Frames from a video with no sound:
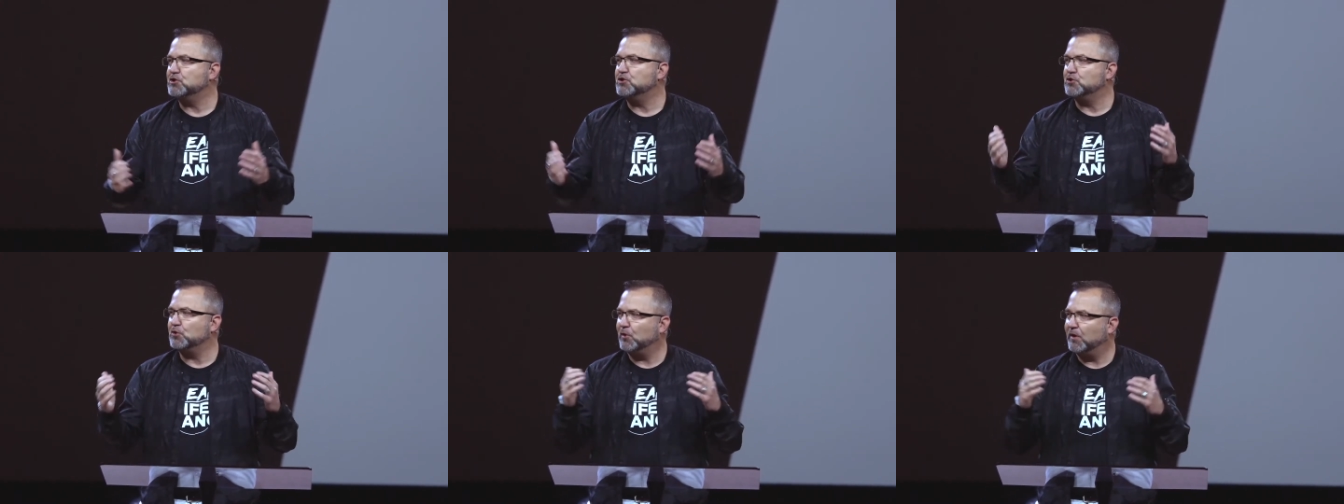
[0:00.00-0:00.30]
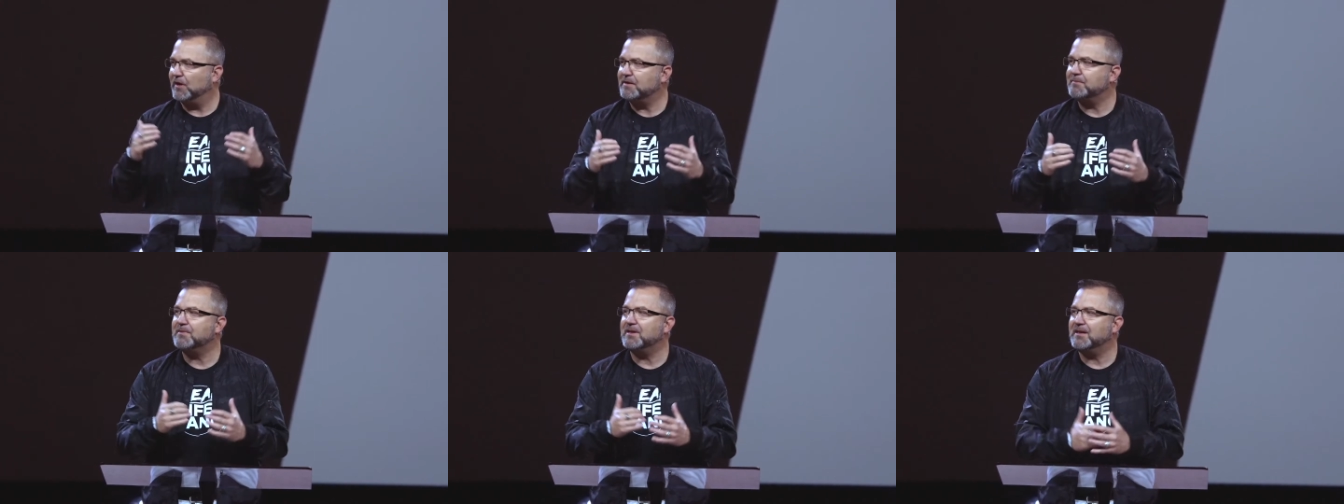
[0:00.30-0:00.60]

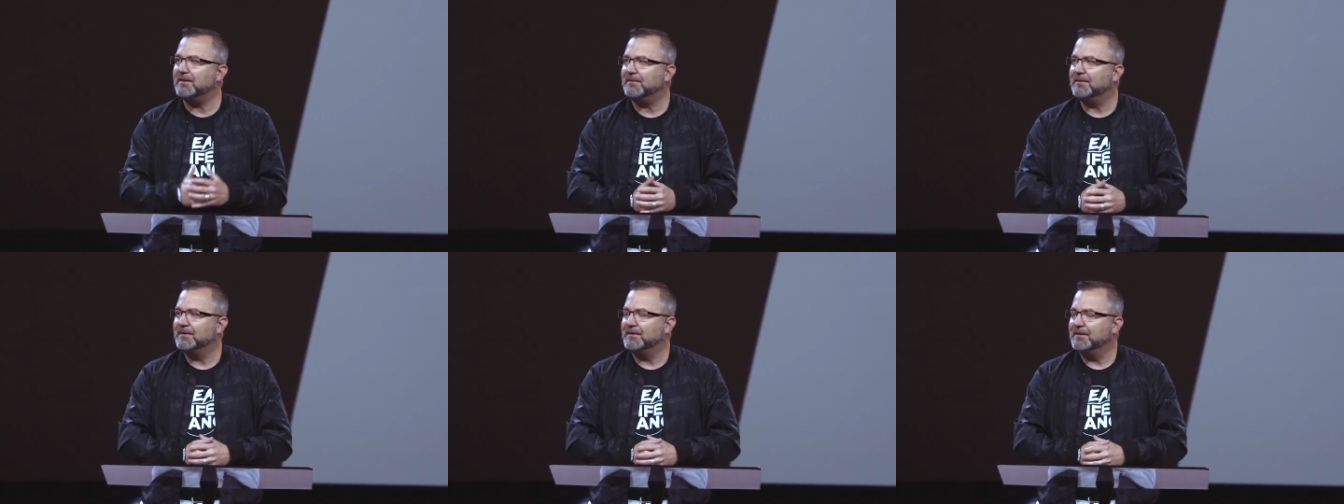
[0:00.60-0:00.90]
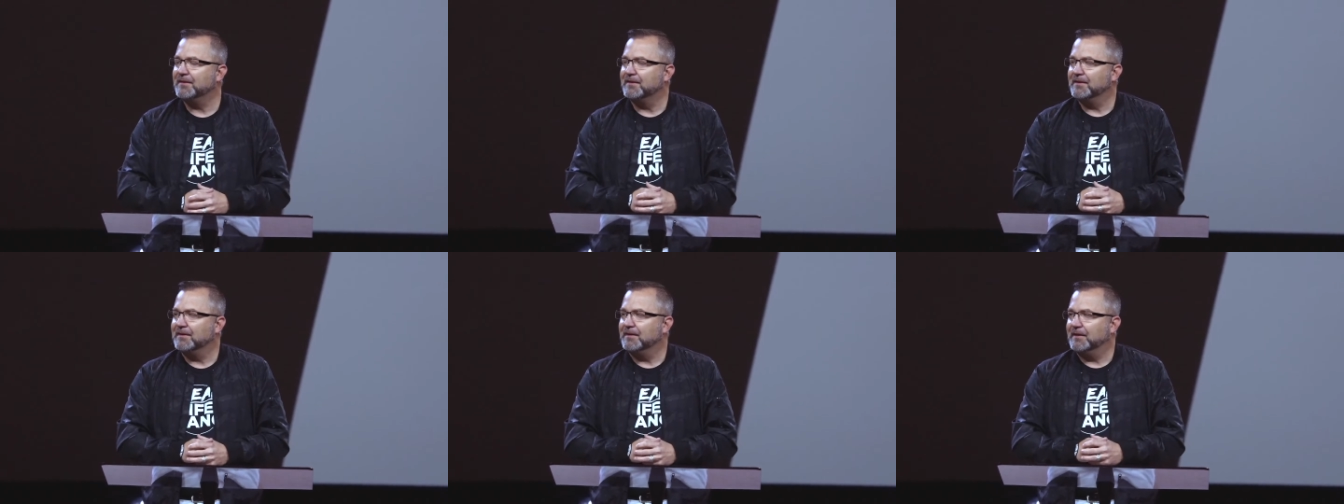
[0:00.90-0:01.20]
join me
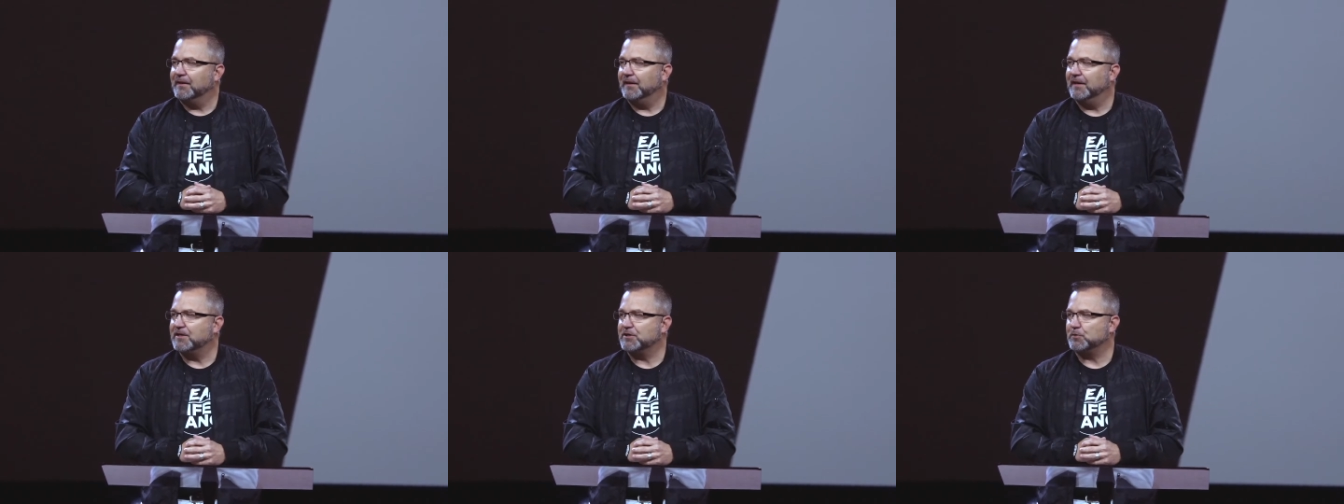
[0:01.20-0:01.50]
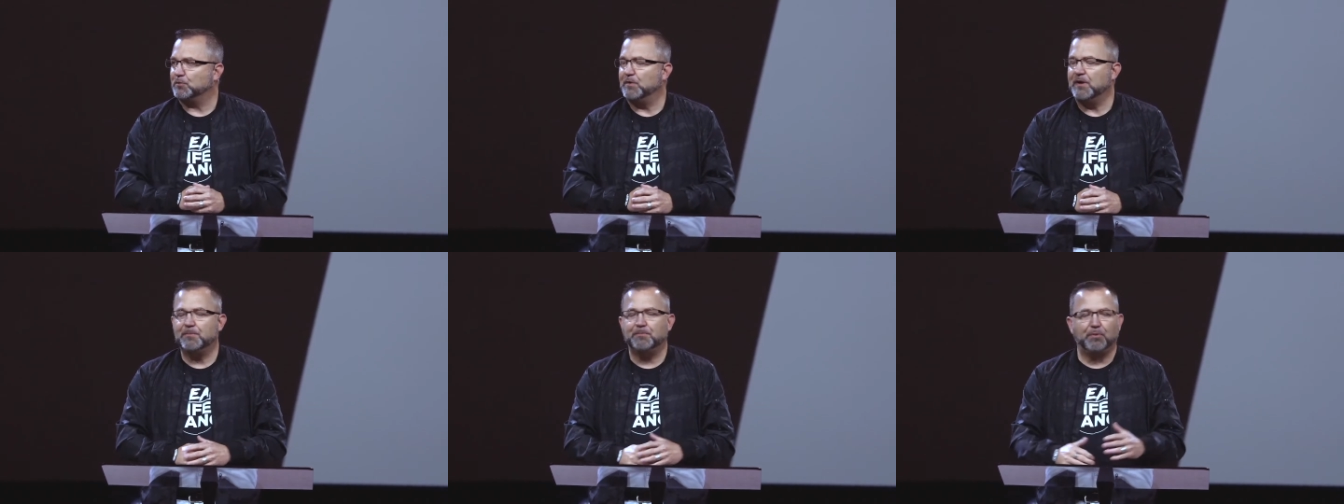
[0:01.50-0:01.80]
as
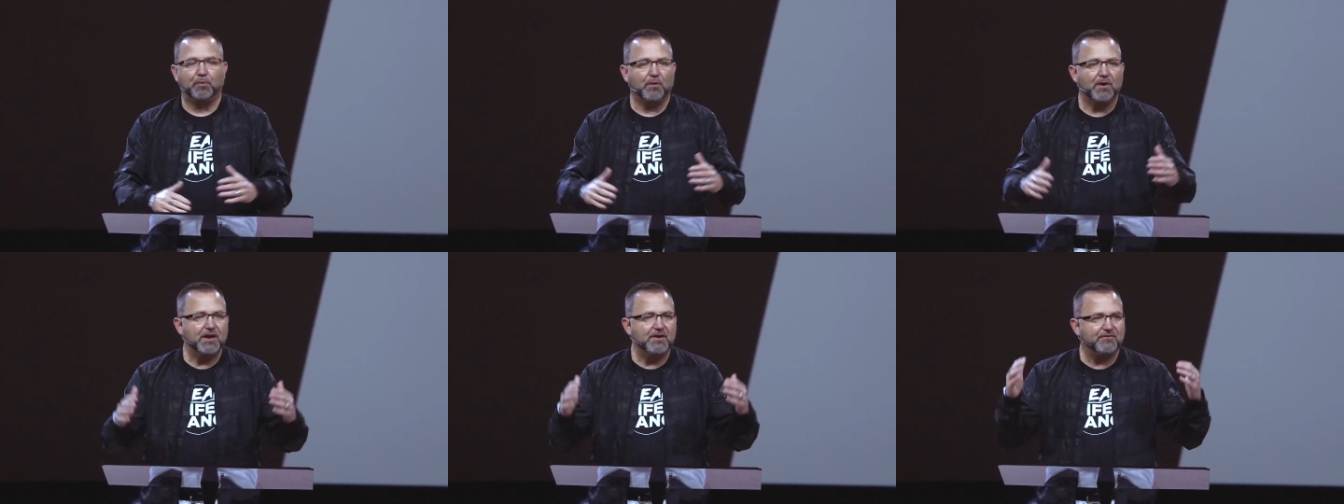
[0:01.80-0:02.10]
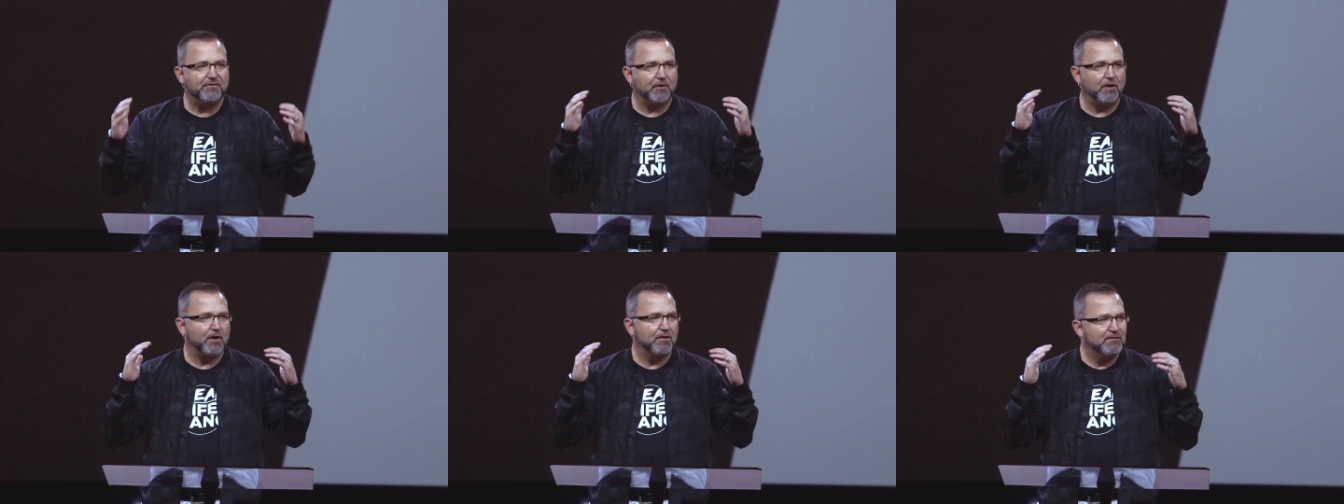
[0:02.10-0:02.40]
we pray
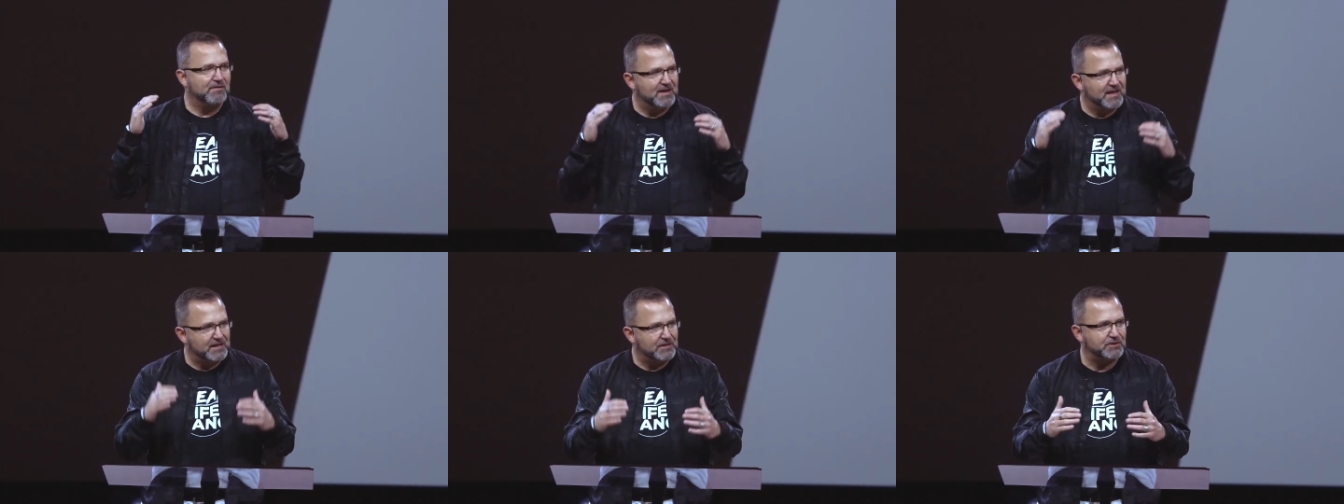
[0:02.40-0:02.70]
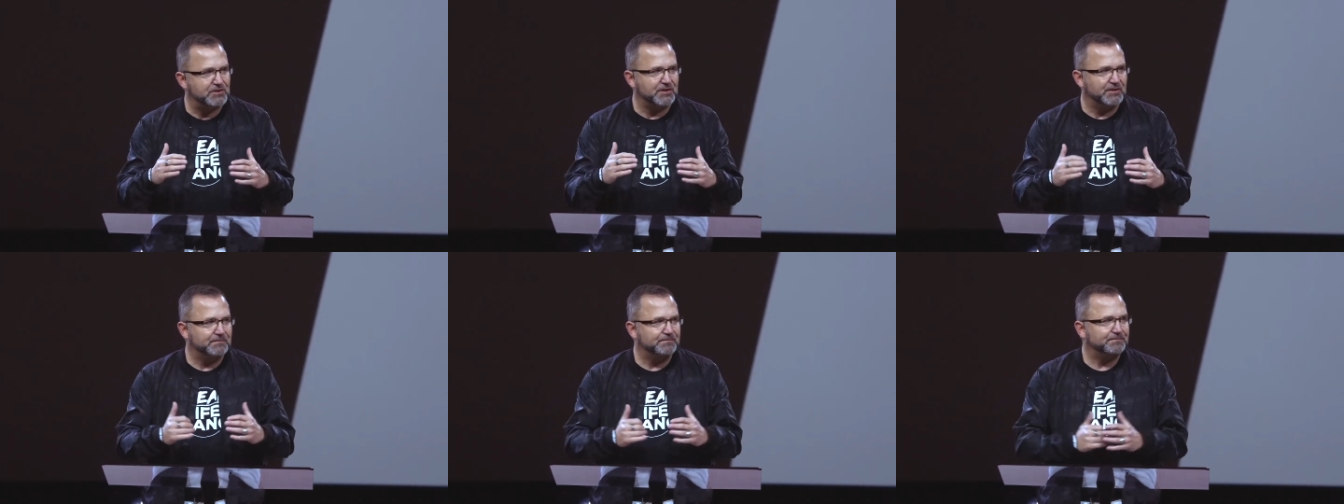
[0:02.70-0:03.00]
for our
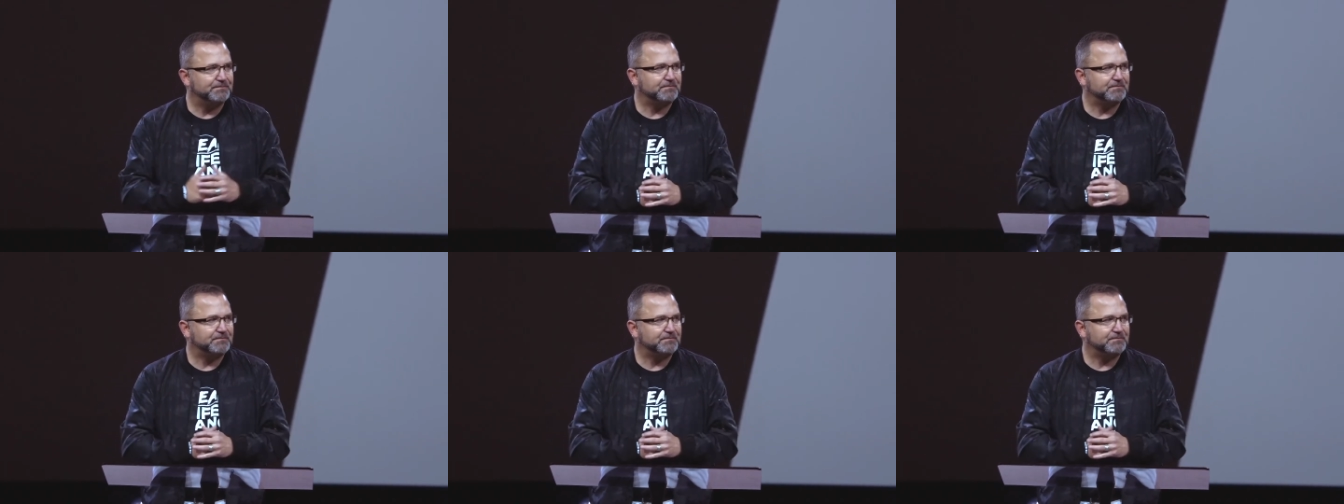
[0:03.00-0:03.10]
nation